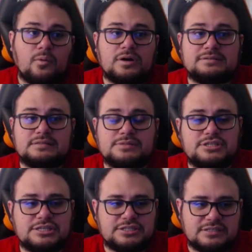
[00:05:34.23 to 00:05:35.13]
whereas the
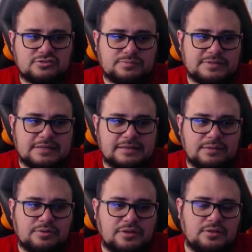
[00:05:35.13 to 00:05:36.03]
Magician is
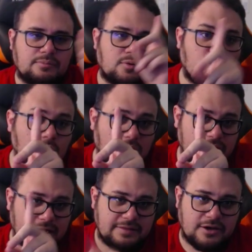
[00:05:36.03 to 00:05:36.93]
represented with the number
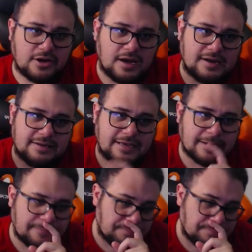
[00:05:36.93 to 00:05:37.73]
1 in the Arcana deck.